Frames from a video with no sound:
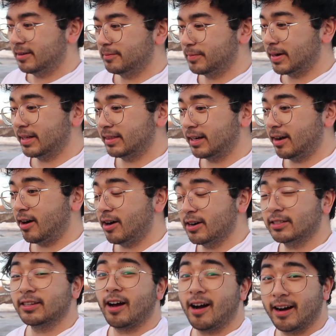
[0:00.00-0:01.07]
but the
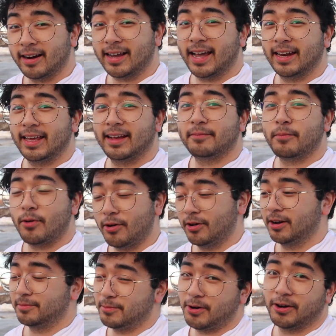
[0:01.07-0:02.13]
cars are getting
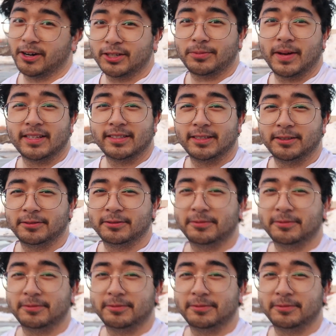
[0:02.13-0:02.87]
more and more expensive.